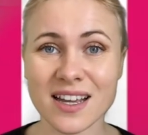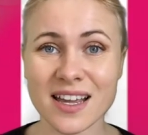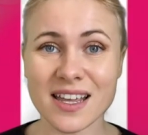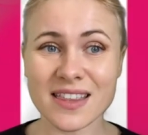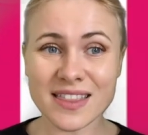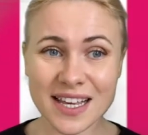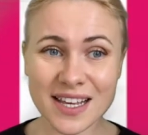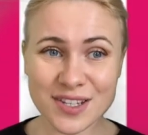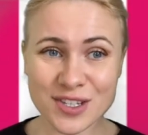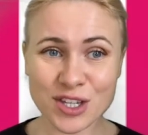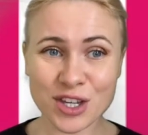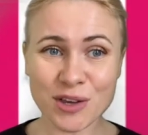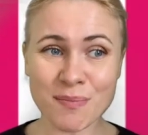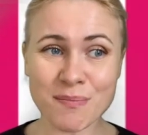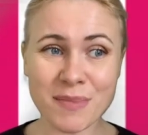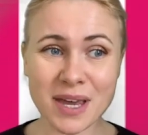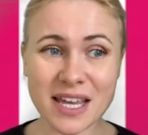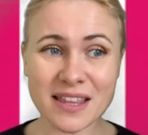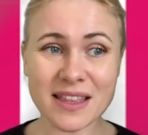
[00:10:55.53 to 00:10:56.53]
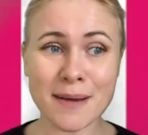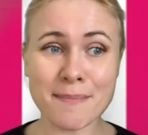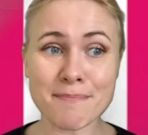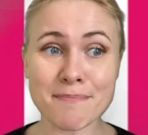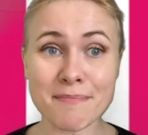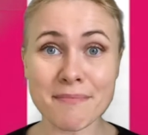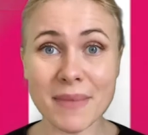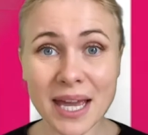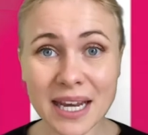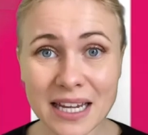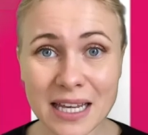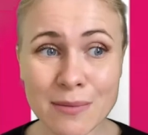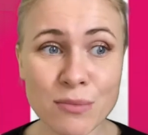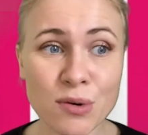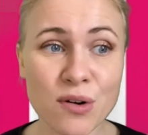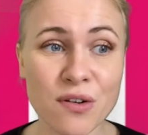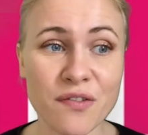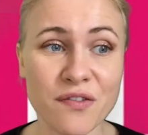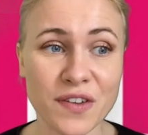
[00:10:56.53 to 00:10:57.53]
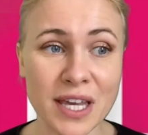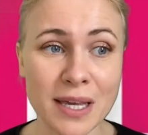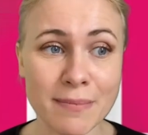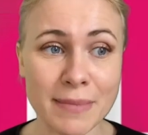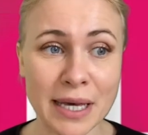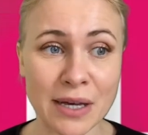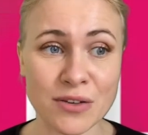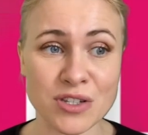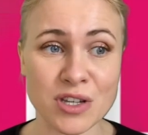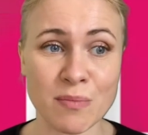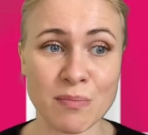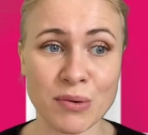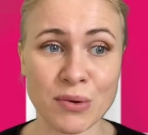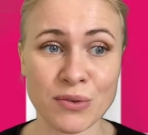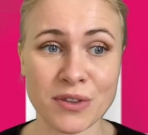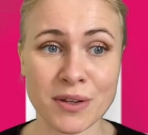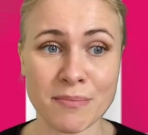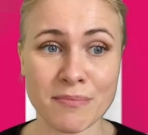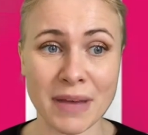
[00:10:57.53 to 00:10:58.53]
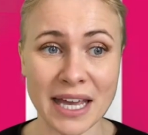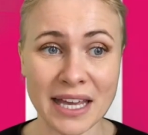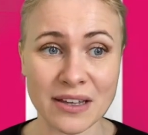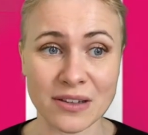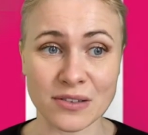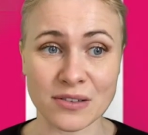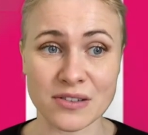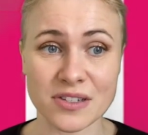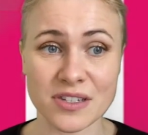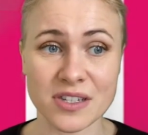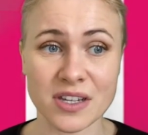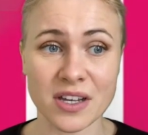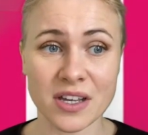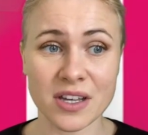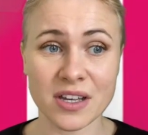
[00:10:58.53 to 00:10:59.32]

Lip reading: this could mean that many more females are born than males,